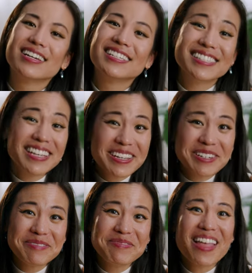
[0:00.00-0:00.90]
See
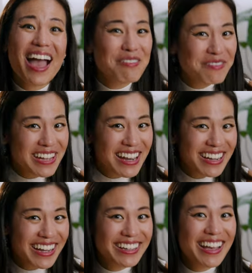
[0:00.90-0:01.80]
you, have fun
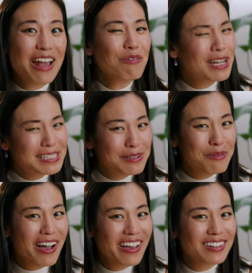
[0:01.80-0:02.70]
editing, and once in a
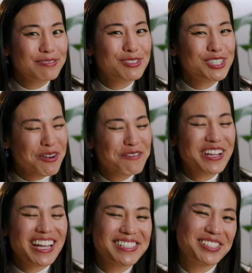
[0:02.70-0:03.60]
while, don't
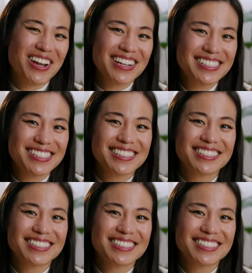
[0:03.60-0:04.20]
forget to stretch.